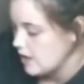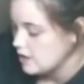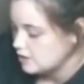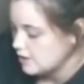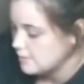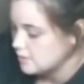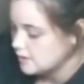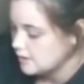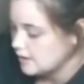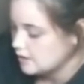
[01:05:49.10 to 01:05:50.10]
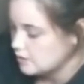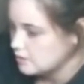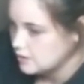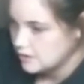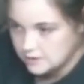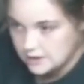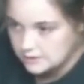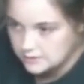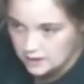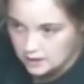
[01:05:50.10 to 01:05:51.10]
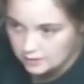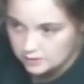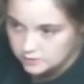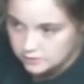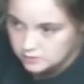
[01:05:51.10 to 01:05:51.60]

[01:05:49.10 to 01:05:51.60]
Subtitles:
Jimmy was gonna get close to $10,000.